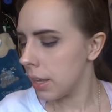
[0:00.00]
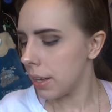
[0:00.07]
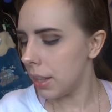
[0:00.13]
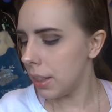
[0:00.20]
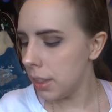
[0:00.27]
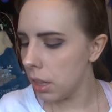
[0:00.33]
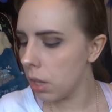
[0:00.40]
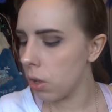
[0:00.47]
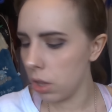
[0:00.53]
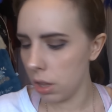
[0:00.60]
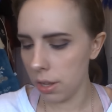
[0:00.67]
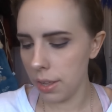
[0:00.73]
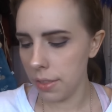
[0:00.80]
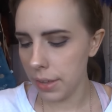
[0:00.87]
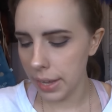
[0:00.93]
A lot
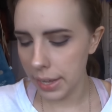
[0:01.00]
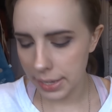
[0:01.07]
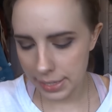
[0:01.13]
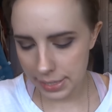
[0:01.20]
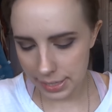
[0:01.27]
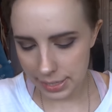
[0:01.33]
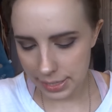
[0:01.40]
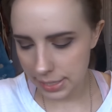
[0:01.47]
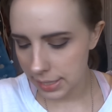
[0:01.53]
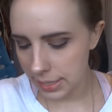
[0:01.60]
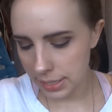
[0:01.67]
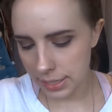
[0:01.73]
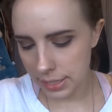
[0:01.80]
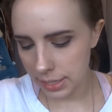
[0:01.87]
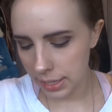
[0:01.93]
like that in its
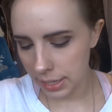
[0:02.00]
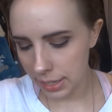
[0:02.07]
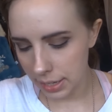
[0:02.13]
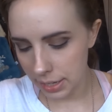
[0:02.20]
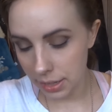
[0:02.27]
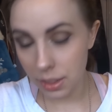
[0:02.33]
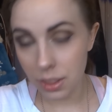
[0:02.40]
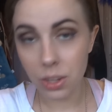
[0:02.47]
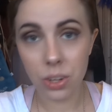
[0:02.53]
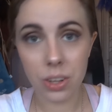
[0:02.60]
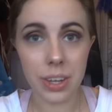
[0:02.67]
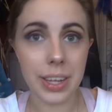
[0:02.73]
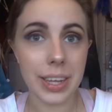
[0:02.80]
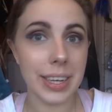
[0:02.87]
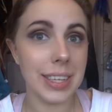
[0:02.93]
consistency and a lot
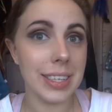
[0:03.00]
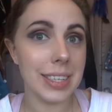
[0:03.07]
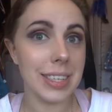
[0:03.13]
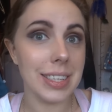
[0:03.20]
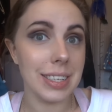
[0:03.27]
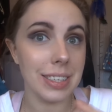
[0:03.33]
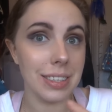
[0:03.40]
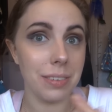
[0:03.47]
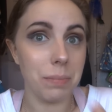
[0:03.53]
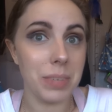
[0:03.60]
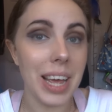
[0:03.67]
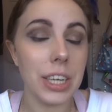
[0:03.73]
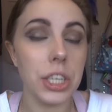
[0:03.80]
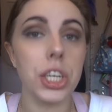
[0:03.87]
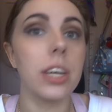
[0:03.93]
like that in its
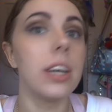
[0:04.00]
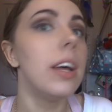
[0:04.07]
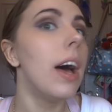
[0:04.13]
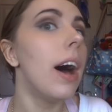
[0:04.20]
texture.